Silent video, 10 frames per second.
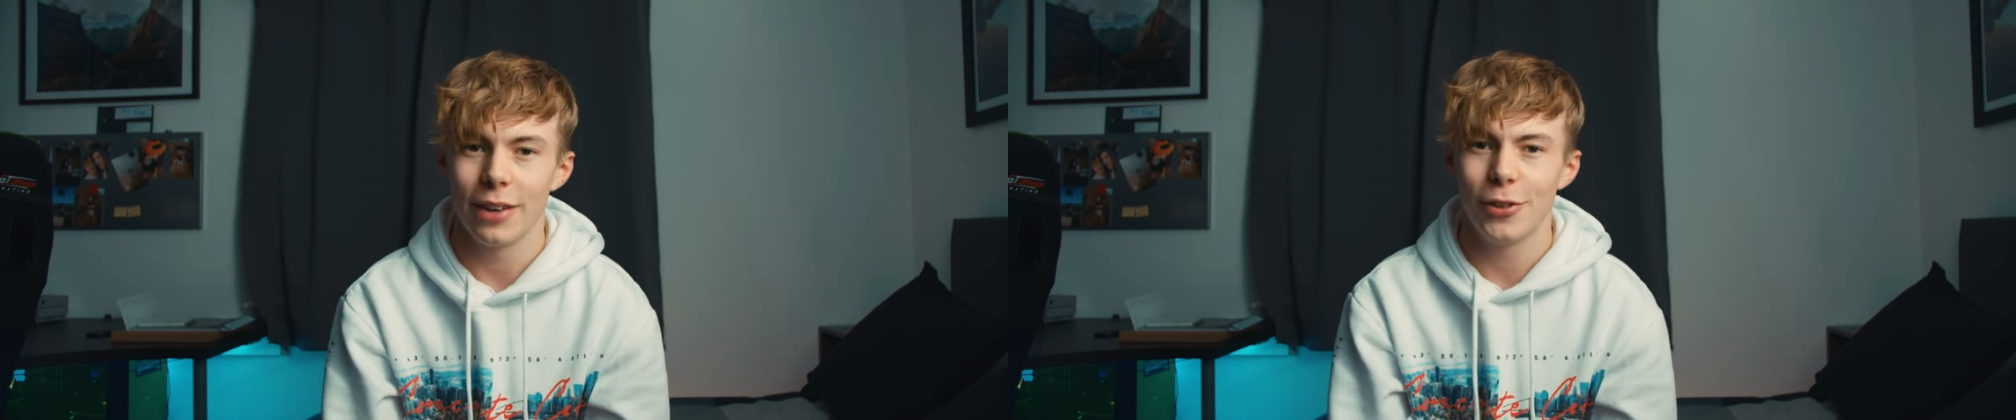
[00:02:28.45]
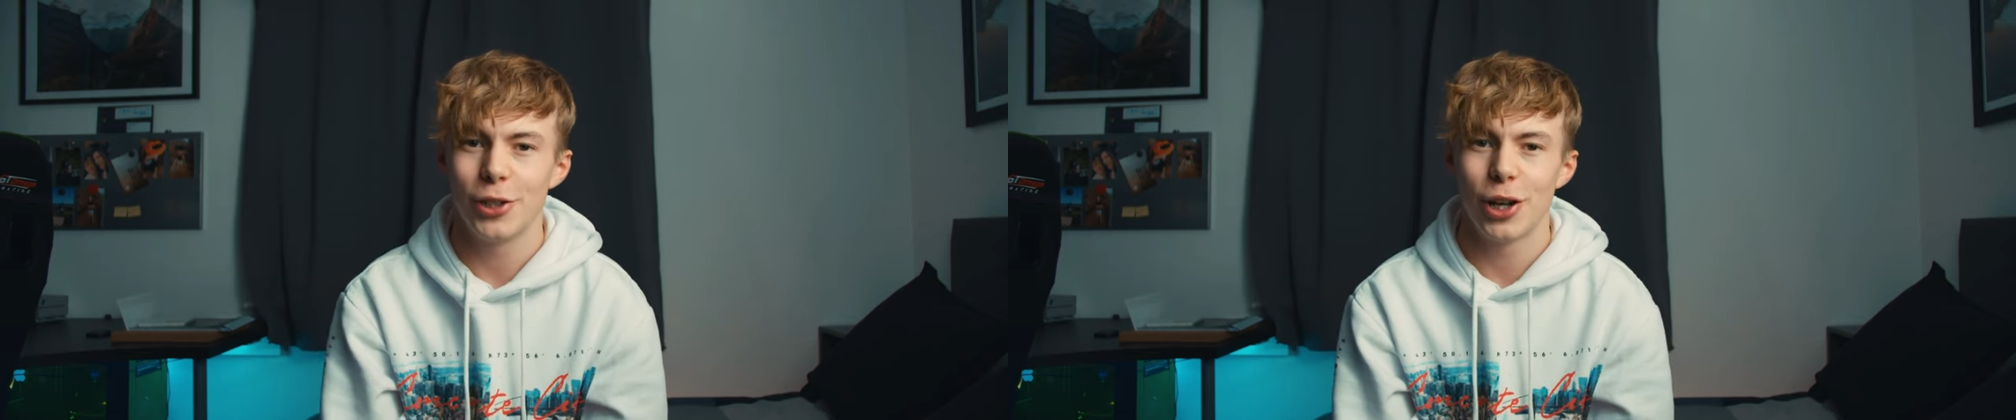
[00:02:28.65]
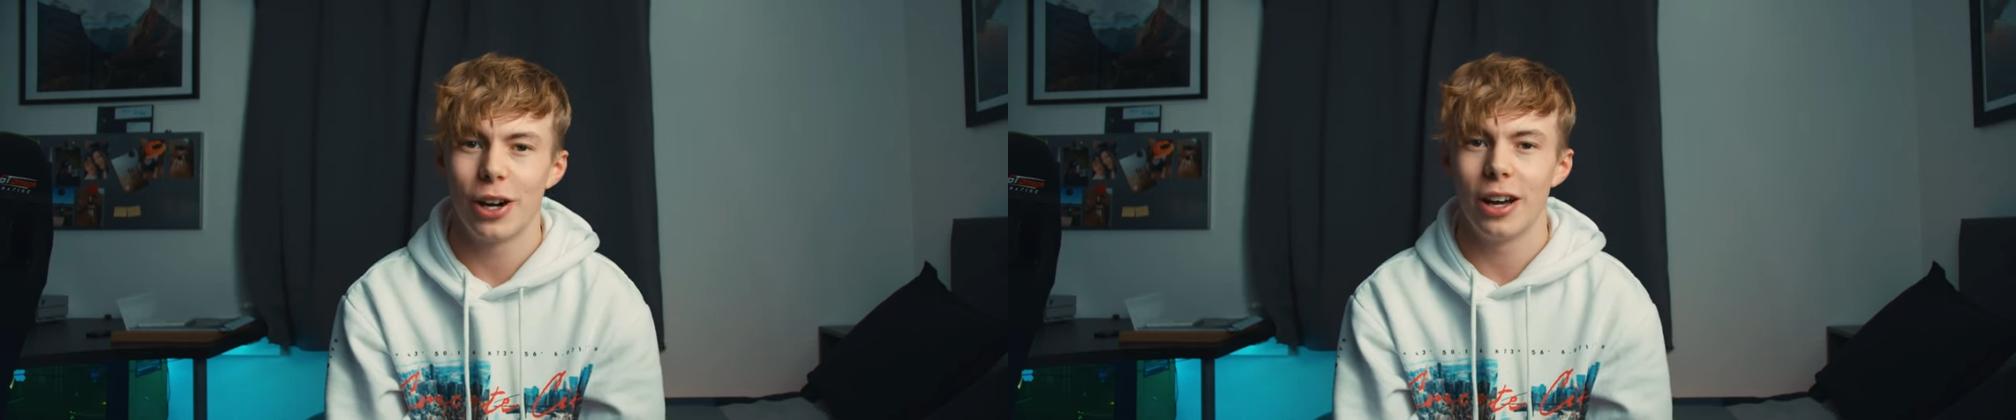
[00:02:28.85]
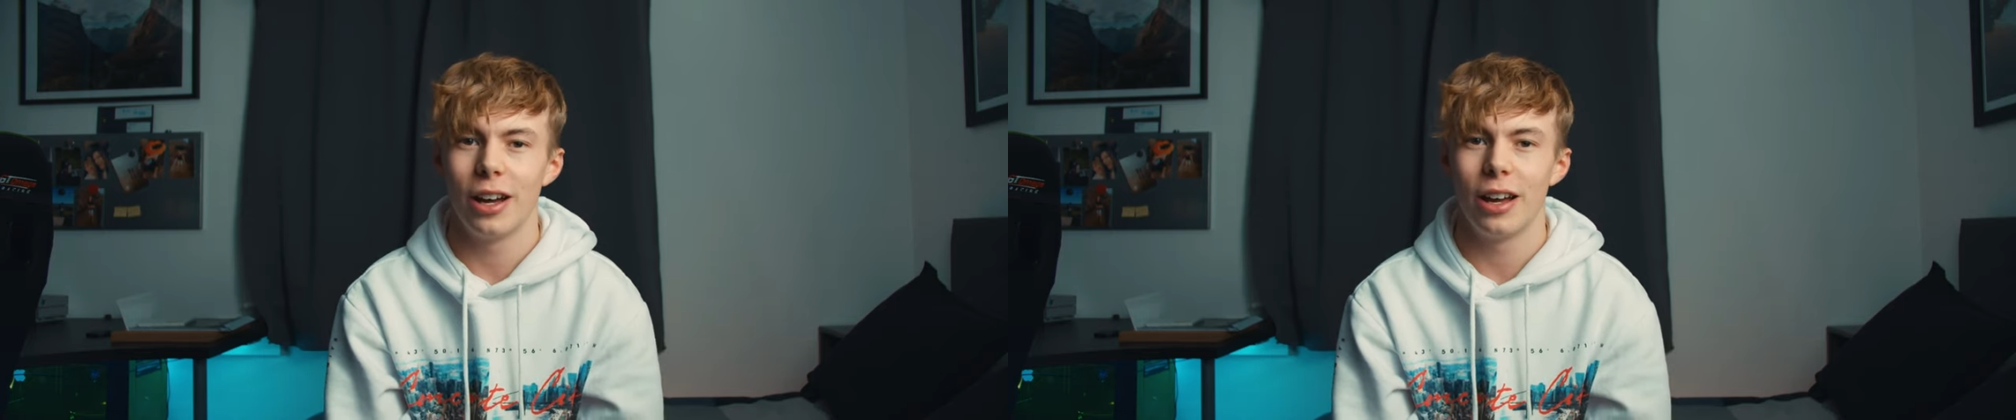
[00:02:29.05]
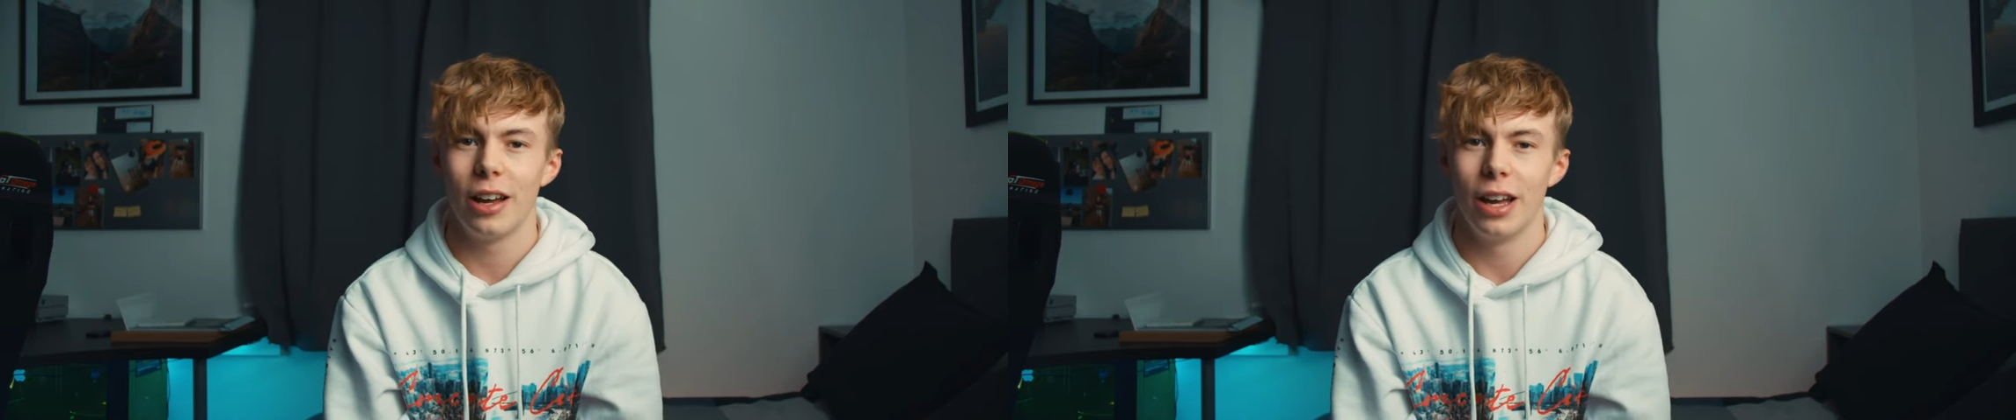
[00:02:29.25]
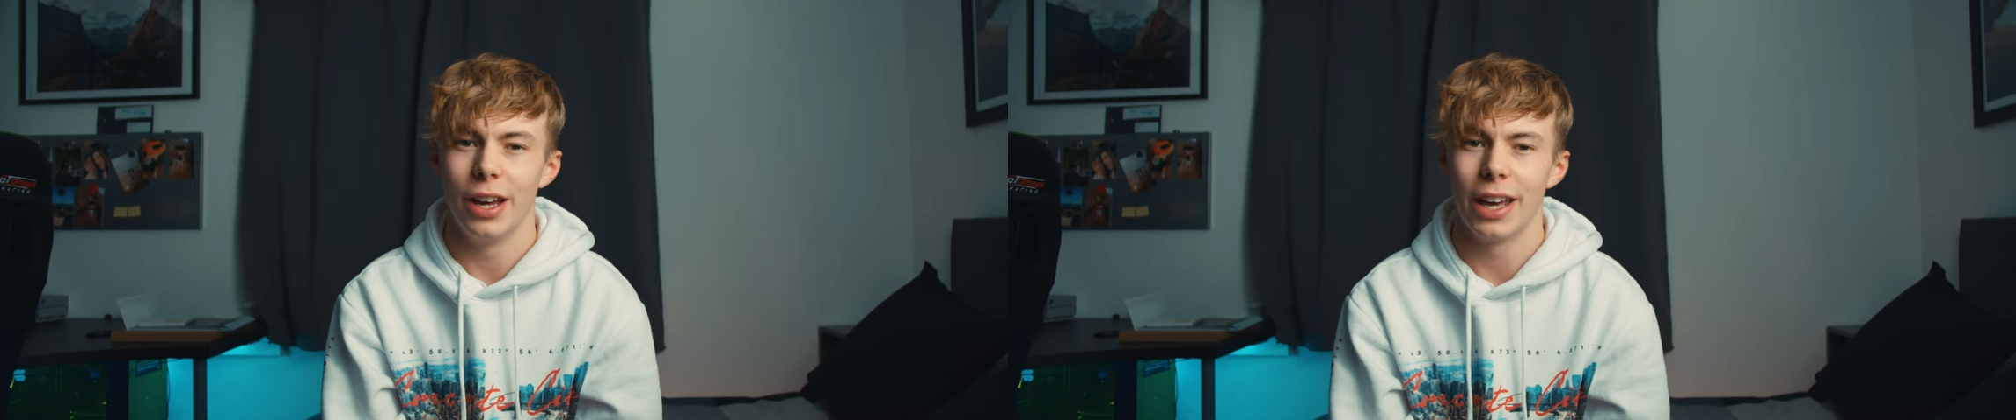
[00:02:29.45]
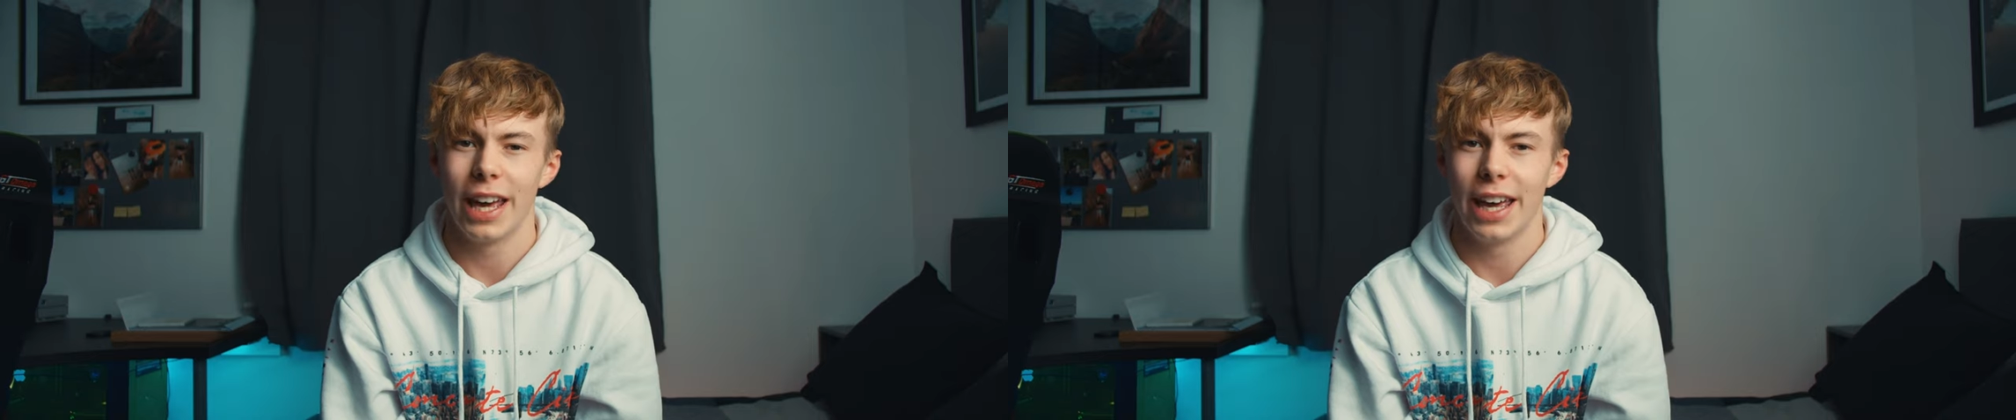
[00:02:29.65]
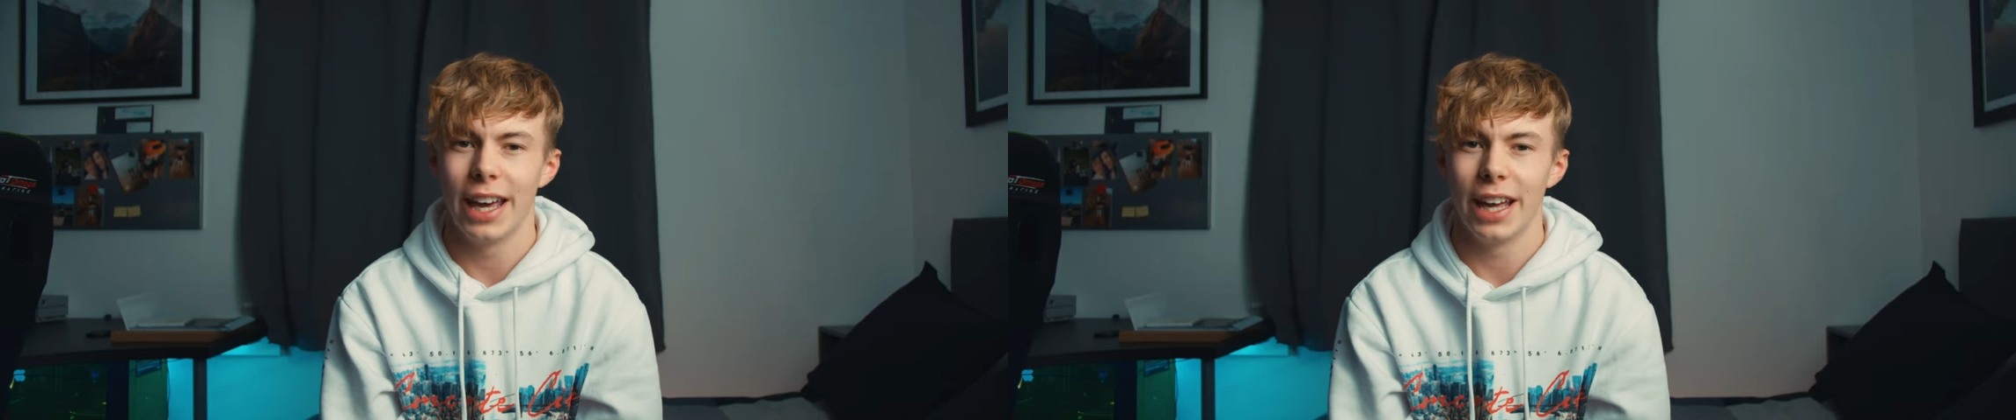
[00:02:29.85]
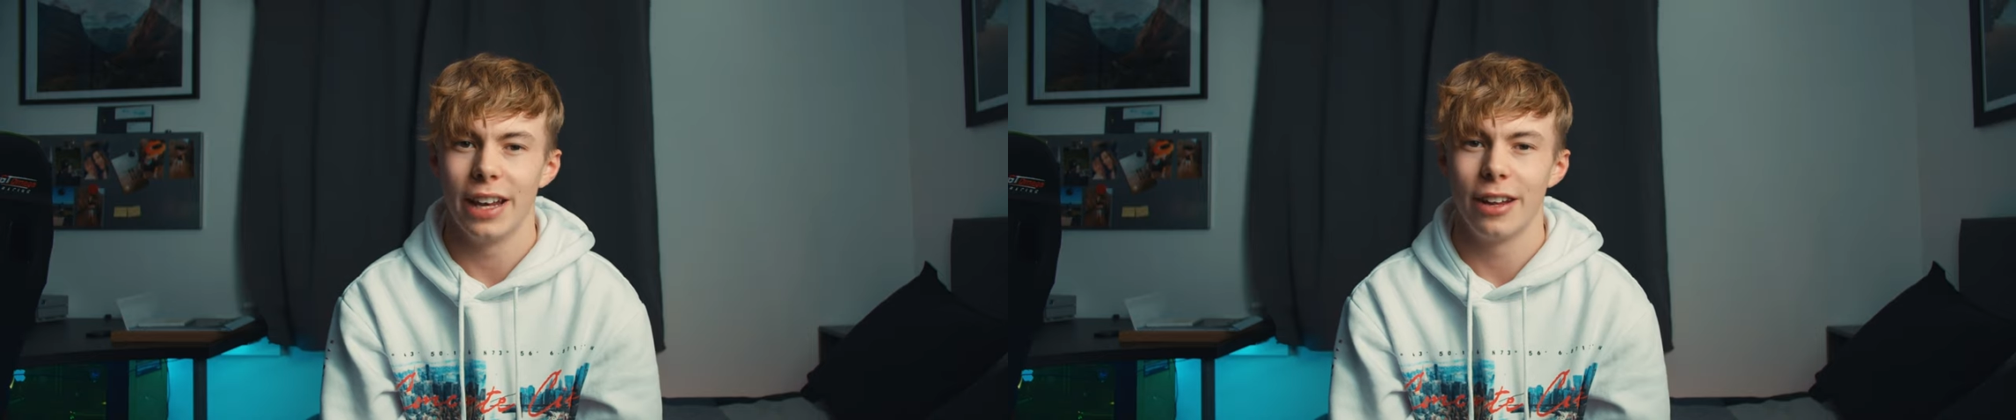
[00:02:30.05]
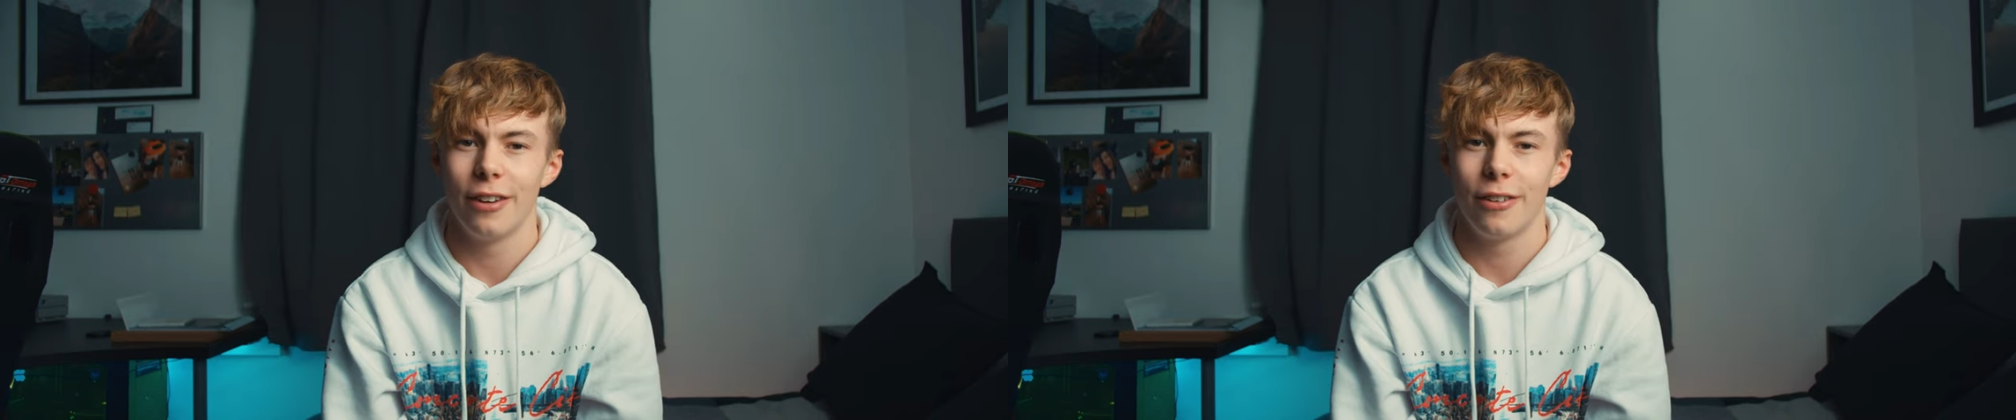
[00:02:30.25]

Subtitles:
It was shot in